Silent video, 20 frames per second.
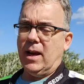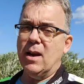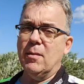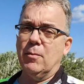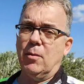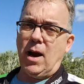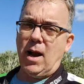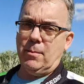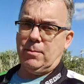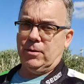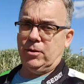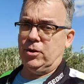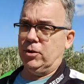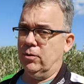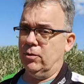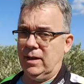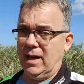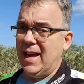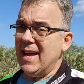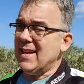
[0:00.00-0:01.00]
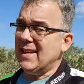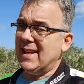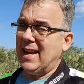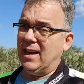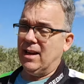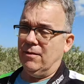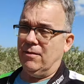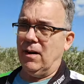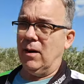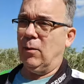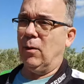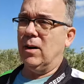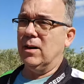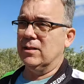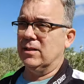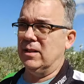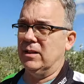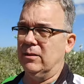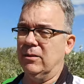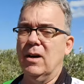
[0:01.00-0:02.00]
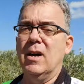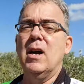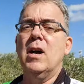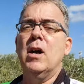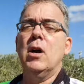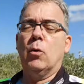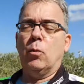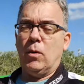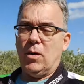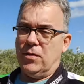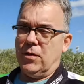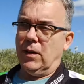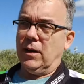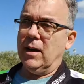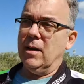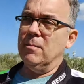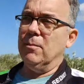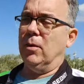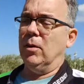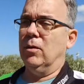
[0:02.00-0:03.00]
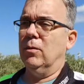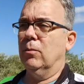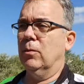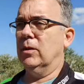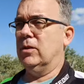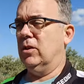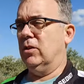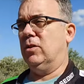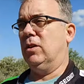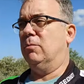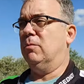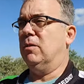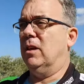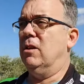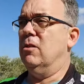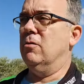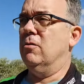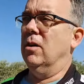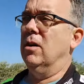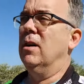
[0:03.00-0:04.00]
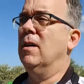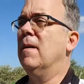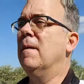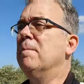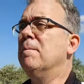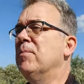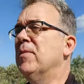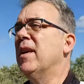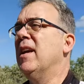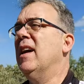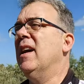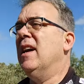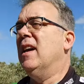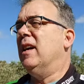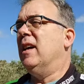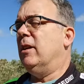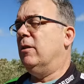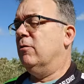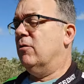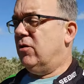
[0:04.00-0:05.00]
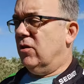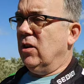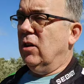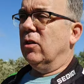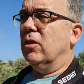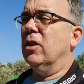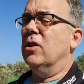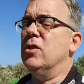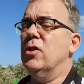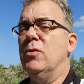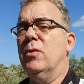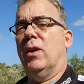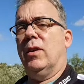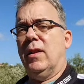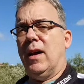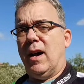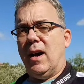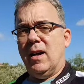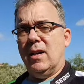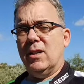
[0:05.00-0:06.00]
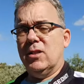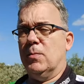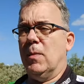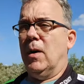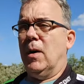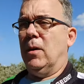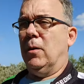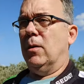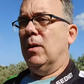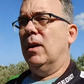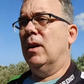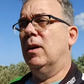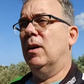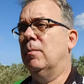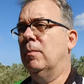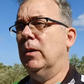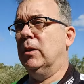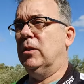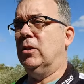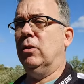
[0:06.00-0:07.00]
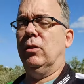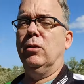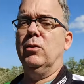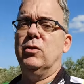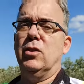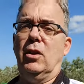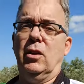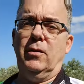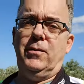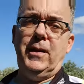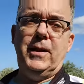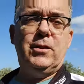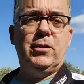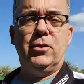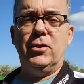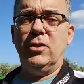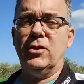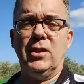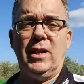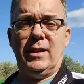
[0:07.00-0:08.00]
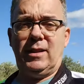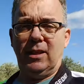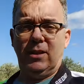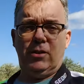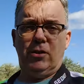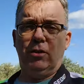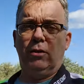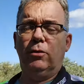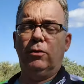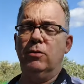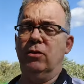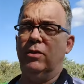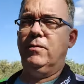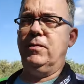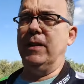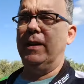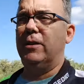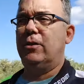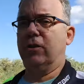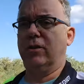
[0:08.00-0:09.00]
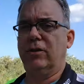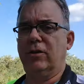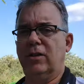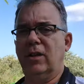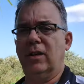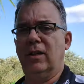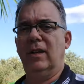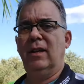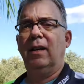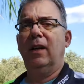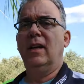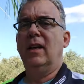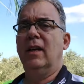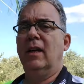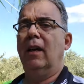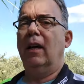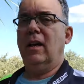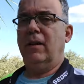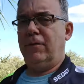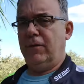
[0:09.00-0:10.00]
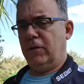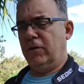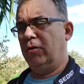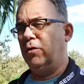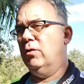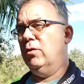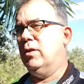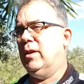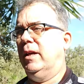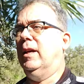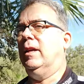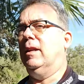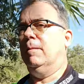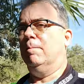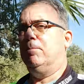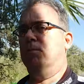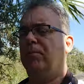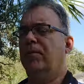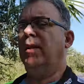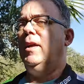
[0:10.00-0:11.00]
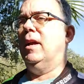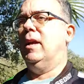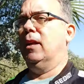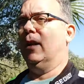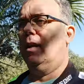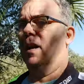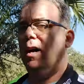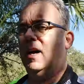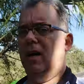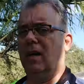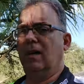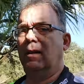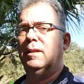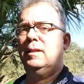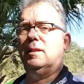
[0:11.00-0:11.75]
camera app and shoot an 8K if I want to with a gimbal, which is something you you still can do on the Osmo, but you lose all the features. Just like this, you lose the features if you're shooting in in uh,